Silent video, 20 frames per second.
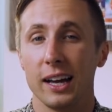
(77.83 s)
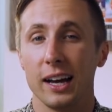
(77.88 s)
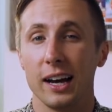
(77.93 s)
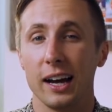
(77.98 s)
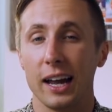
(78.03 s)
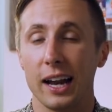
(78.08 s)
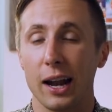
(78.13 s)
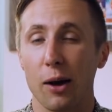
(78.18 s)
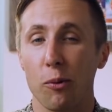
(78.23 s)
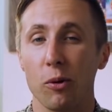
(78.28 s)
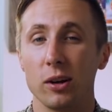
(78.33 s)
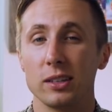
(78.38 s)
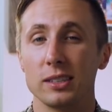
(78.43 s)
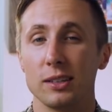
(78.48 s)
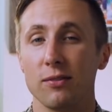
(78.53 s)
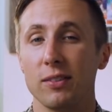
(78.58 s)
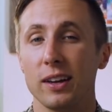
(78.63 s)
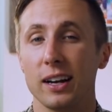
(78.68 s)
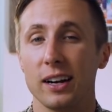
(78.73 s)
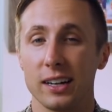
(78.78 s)
and I
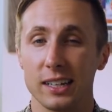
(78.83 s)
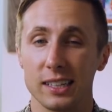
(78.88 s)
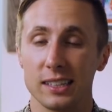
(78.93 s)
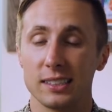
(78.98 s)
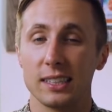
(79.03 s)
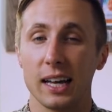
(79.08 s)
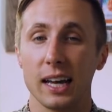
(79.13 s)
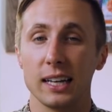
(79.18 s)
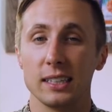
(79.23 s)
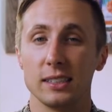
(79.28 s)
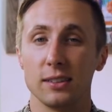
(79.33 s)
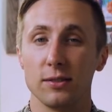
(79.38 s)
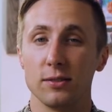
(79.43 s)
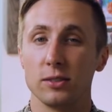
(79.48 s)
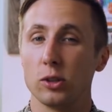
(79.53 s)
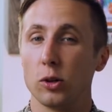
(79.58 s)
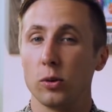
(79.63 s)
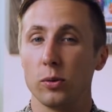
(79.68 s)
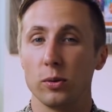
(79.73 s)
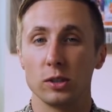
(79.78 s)
wasn't very decisive.
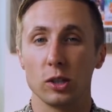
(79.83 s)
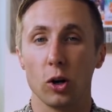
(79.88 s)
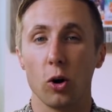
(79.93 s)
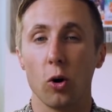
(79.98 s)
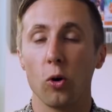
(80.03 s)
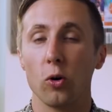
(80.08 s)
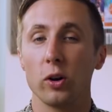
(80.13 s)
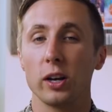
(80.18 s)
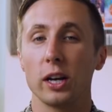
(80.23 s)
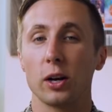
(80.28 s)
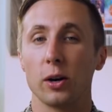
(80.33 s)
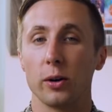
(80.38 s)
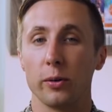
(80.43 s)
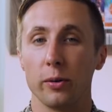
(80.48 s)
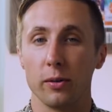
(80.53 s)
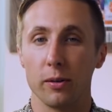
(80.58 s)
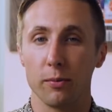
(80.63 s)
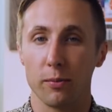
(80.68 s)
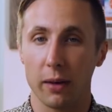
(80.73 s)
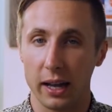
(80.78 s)
So it was a whole
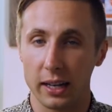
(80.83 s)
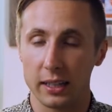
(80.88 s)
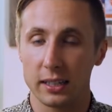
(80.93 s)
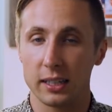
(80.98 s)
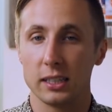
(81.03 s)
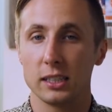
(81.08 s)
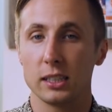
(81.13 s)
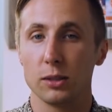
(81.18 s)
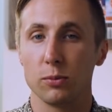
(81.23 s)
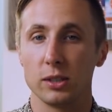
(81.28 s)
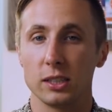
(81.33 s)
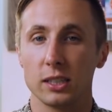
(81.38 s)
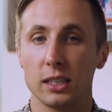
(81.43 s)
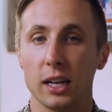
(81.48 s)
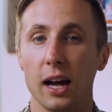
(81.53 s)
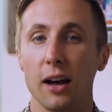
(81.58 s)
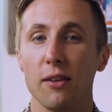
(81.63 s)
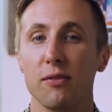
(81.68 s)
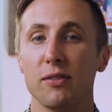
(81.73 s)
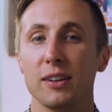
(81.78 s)
year. My intention was
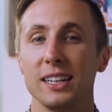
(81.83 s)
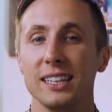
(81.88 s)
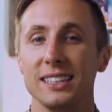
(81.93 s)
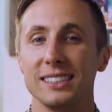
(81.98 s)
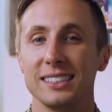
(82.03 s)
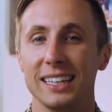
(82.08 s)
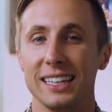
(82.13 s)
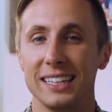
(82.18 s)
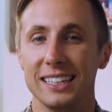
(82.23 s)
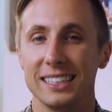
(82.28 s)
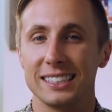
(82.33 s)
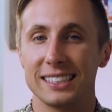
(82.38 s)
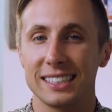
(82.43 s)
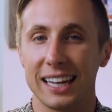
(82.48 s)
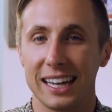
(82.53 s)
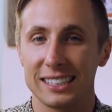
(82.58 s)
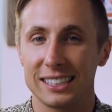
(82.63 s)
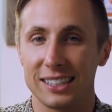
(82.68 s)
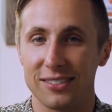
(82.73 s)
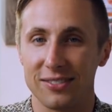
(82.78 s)
confidence and
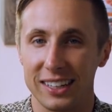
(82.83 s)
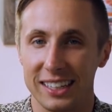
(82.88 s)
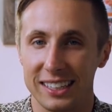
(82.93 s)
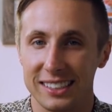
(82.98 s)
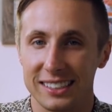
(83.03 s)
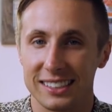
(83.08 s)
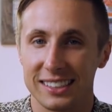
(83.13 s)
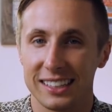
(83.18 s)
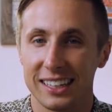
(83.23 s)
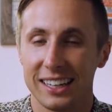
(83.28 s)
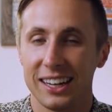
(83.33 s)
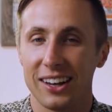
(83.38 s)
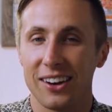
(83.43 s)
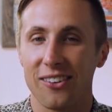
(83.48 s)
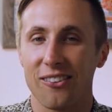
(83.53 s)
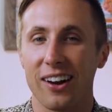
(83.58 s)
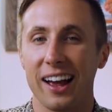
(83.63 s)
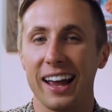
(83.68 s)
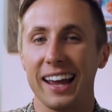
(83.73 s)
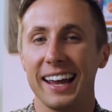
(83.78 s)
decisiveness,
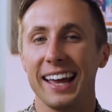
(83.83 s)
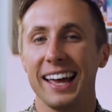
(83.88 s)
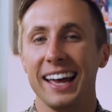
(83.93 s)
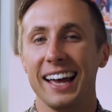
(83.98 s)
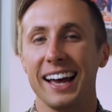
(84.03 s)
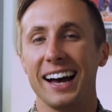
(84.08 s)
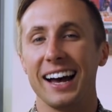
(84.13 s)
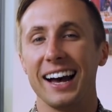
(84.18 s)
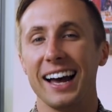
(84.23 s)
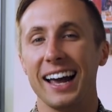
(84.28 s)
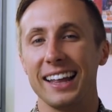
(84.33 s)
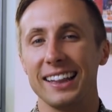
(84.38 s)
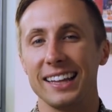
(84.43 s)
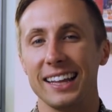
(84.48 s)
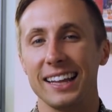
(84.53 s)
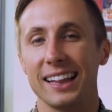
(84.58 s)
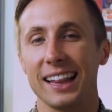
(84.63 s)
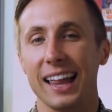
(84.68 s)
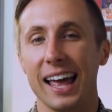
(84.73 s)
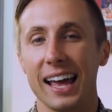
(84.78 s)
right? And
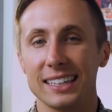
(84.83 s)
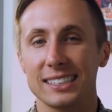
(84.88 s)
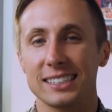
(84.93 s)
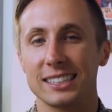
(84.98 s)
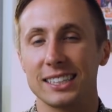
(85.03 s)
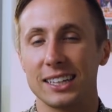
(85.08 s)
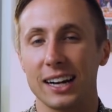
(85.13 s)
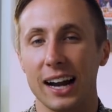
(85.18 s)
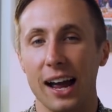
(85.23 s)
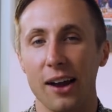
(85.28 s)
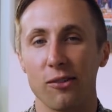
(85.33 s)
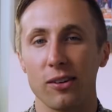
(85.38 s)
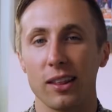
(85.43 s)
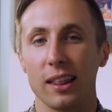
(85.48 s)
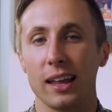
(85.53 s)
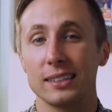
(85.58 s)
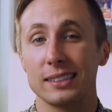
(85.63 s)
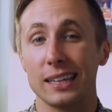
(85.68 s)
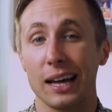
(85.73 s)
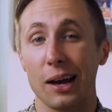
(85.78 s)
then last year, I
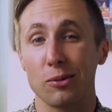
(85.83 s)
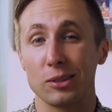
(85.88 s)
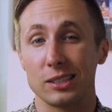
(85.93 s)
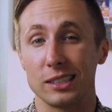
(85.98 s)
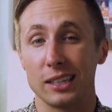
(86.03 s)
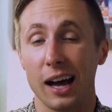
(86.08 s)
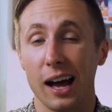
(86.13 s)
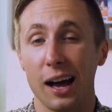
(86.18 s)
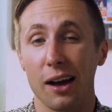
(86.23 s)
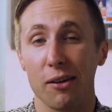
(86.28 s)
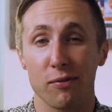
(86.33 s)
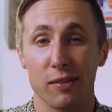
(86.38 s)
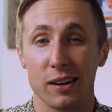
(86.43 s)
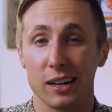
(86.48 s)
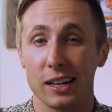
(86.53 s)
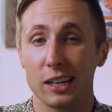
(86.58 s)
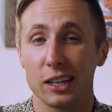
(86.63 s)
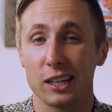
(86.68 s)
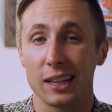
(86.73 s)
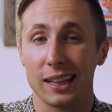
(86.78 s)
realized that I was not a
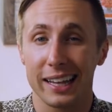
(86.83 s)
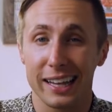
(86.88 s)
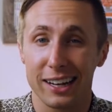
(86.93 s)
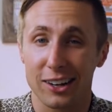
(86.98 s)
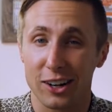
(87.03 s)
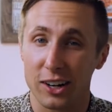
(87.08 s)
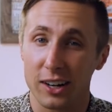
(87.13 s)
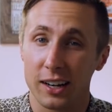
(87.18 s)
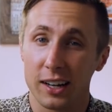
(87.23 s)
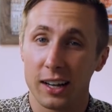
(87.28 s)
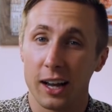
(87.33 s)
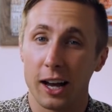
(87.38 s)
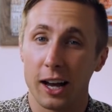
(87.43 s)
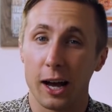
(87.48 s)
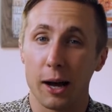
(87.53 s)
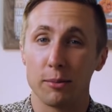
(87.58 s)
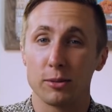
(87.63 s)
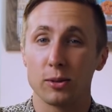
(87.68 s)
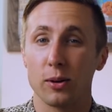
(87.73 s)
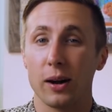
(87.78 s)
very good leader.
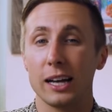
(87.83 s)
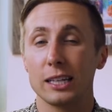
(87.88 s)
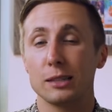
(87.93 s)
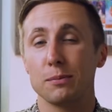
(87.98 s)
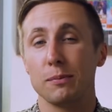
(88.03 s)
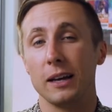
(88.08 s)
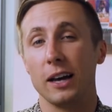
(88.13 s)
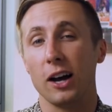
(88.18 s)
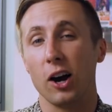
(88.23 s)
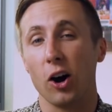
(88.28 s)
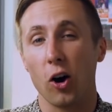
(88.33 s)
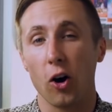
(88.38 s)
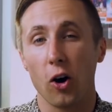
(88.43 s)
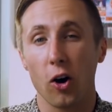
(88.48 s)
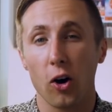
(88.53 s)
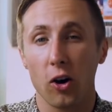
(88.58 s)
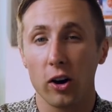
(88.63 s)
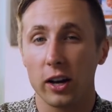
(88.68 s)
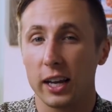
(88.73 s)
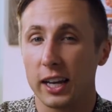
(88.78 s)
So I spent
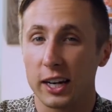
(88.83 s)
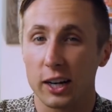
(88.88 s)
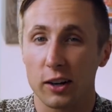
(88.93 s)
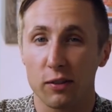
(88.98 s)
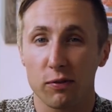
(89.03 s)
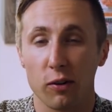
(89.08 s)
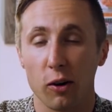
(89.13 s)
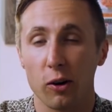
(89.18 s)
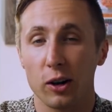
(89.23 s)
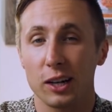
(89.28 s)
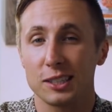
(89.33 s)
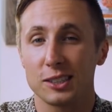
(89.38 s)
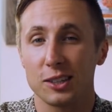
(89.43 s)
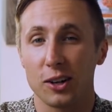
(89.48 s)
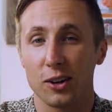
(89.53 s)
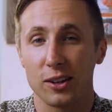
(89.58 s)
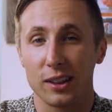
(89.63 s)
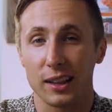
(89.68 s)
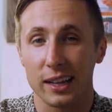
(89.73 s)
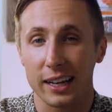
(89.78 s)
all year focused
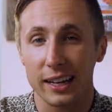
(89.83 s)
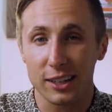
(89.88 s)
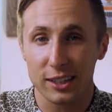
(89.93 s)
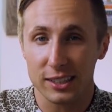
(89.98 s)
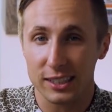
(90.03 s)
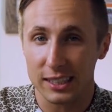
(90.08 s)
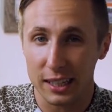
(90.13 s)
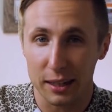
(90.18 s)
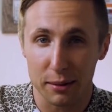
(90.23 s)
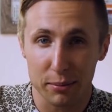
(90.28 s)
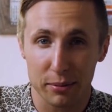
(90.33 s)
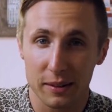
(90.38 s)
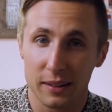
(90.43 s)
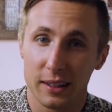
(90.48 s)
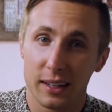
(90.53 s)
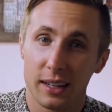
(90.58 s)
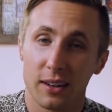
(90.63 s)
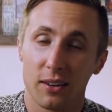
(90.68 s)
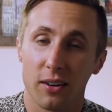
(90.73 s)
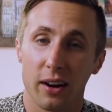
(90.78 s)
on leadership.
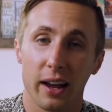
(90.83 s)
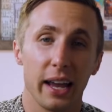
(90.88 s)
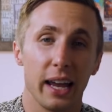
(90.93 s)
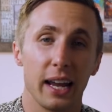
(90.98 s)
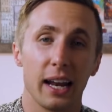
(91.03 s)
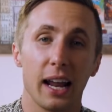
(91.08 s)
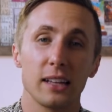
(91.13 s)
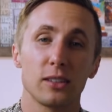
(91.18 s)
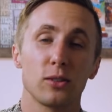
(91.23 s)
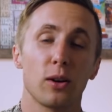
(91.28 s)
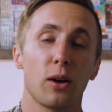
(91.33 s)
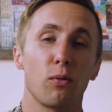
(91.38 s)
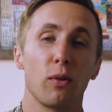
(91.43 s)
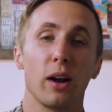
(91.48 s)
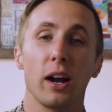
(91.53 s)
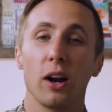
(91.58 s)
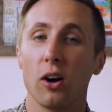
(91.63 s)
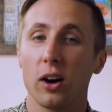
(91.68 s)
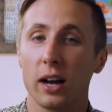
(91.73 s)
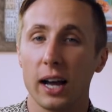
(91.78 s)
Right, and so I
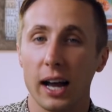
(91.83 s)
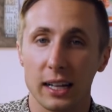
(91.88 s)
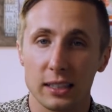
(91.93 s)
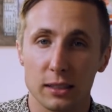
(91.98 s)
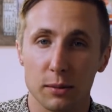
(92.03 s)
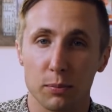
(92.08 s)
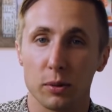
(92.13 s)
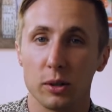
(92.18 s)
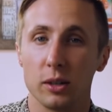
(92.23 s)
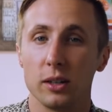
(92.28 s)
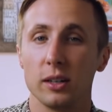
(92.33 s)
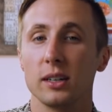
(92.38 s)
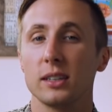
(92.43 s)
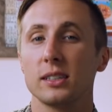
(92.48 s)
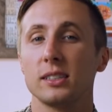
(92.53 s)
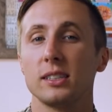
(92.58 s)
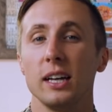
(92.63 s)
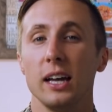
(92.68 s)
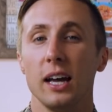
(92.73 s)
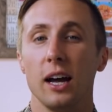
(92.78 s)
read all kinds of
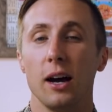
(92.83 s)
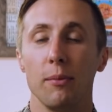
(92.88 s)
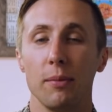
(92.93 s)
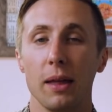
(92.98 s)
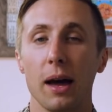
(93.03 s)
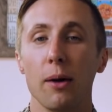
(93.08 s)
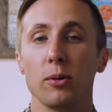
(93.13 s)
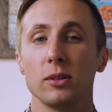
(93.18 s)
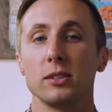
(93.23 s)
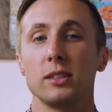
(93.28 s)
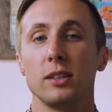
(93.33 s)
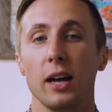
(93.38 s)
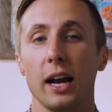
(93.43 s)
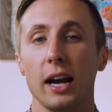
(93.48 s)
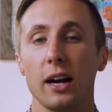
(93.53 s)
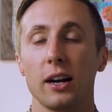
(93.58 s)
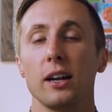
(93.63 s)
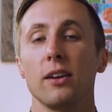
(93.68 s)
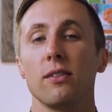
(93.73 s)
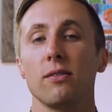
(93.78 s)
books. That was the
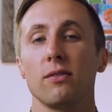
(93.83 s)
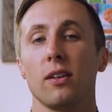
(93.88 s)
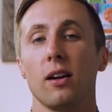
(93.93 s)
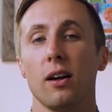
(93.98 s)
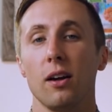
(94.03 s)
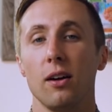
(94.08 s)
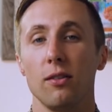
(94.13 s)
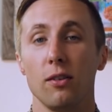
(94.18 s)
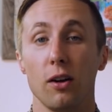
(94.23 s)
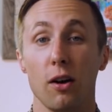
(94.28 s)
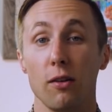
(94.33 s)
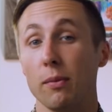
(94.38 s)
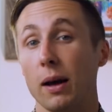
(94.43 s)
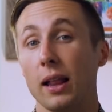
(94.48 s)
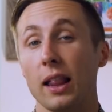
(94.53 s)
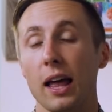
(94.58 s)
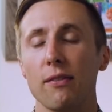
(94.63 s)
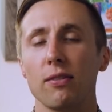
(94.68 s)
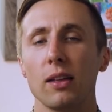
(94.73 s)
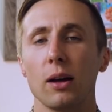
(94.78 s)
area of my
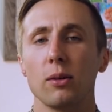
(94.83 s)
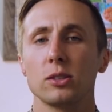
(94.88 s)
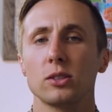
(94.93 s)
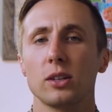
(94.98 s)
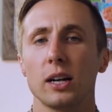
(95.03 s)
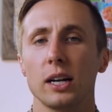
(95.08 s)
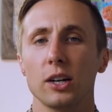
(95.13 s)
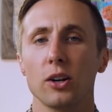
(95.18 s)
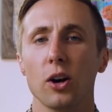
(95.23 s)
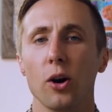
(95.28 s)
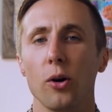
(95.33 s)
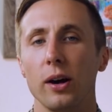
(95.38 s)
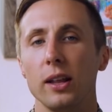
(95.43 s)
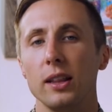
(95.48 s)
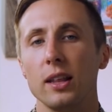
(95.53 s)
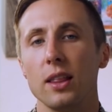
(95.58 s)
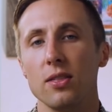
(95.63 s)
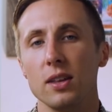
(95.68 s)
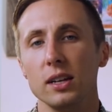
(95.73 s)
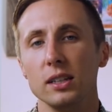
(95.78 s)
life that I was trying to grow. And
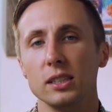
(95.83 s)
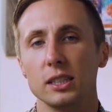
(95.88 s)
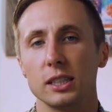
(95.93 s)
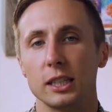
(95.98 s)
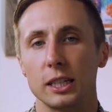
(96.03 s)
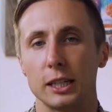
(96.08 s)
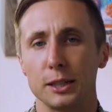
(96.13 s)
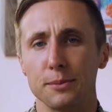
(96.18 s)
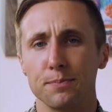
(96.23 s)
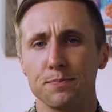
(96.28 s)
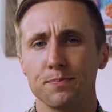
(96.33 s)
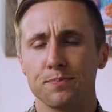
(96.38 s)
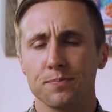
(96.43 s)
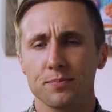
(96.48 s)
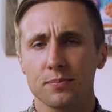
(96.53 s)
then this year,